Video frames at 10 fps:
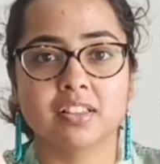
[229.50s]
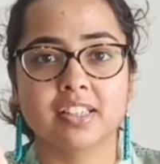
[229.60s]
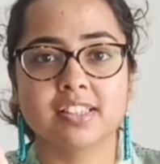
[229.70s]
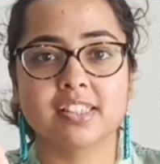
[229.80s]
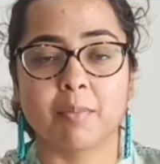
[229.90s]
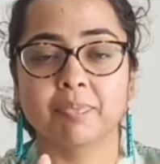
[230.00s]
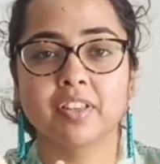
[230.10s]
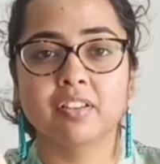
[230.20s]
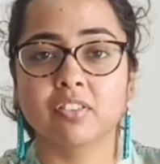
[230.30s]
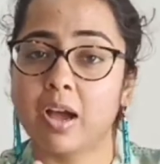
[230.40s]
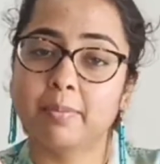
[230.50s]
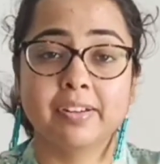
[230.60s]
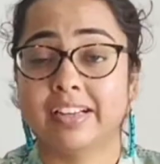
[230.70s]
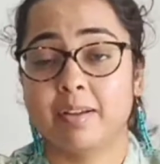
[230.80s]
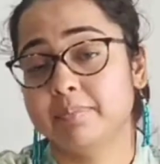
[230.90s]
there's something,
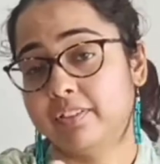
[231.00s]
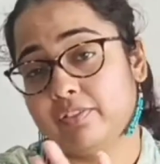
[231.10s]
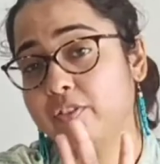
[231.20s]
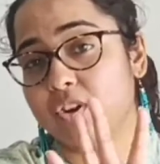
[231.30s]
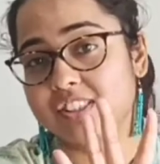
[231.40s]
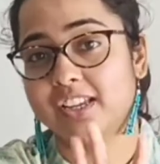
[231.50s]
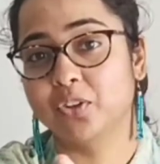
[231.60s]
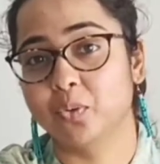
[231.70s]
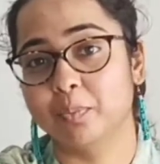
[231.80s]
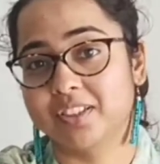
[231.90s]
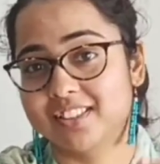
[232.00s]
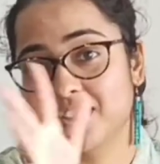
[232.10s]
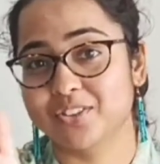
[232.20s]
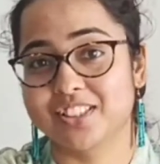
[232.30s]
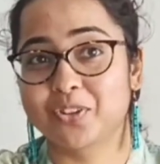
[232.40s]
urban clap, of course I know because
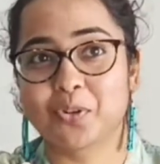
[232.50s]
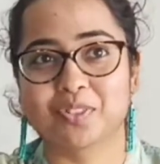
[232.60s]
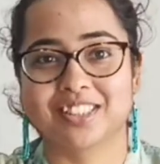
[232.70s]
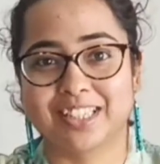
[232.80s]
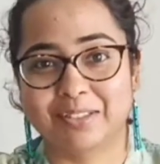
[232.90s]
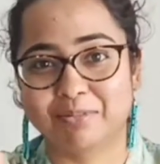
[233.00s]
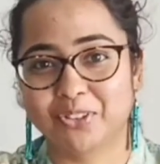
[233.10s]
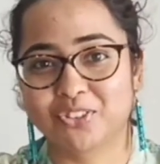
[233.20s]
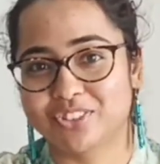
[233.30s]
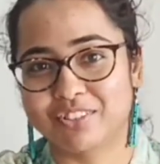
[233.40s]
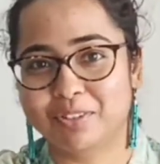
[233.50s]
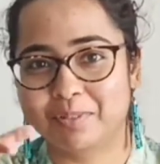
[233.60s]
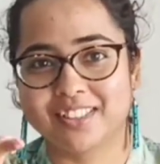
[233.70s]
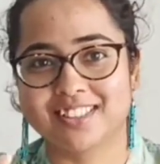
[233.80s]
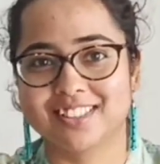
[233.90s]
now it's a COVID time, so
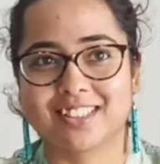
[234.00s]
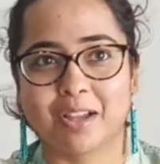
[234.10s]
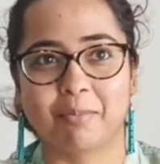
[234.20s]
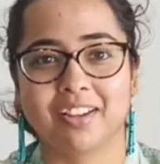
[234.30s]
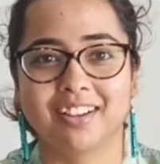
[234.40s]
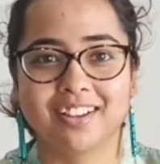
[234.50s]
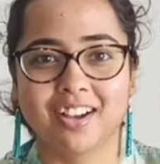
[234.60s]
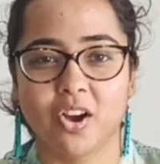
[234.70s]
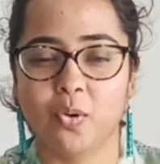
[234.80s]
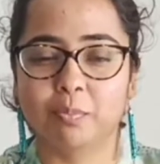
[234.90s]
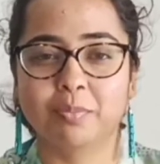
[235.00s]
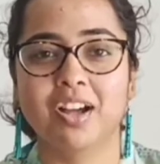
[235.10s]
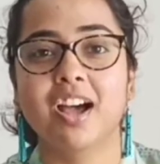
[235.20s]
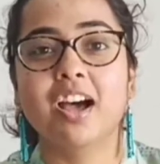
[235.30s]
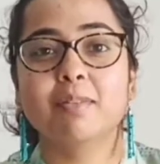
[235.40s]
everybody is just coming home.
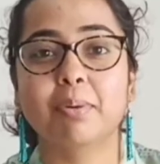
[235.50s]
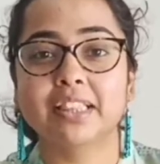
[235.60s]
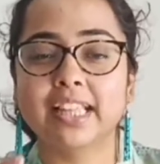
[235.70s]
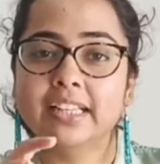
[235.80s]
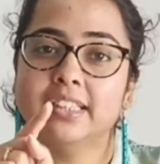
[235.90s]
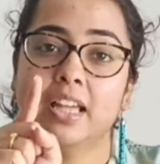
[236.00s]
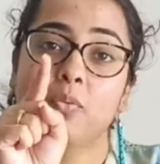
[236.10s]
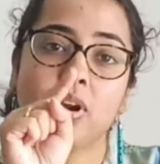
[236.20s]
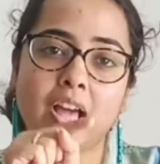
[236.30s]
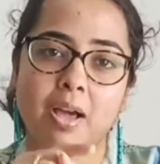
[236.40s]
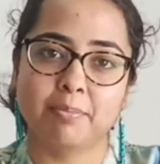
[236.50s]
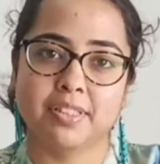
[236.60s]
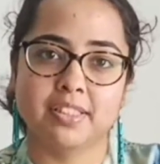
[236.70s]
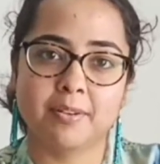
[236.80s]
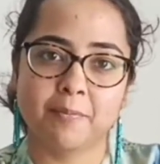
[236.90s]
But then what
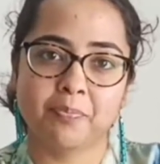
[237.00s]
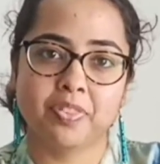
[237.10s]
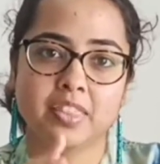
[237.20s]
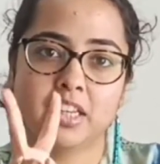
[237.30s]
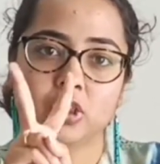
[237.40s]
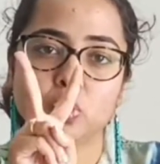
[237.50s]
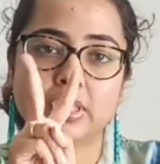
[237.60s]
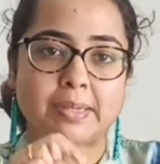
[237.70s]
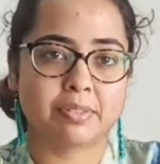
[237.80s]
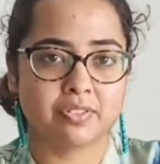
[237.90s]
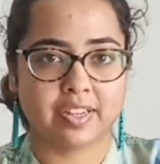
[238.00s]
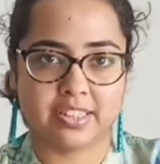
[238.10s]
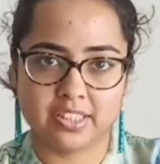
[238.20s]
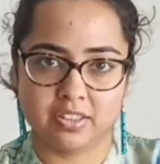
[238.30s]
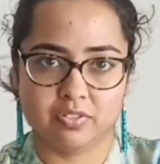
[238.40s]
happened, there are two types of
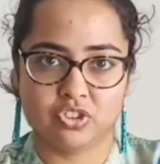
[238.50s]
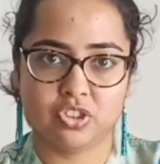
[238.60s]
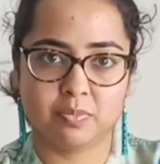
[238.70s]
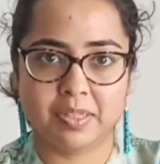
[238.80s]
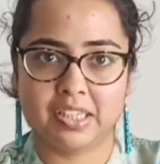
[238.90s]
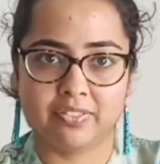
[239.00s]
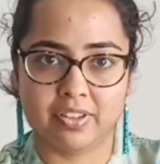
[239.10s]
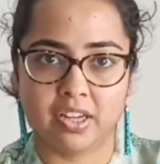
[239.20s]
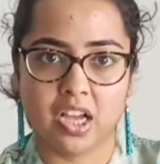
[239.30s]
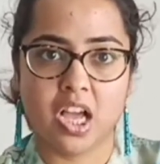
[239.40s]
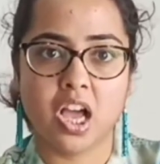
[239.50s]
rating which is being given.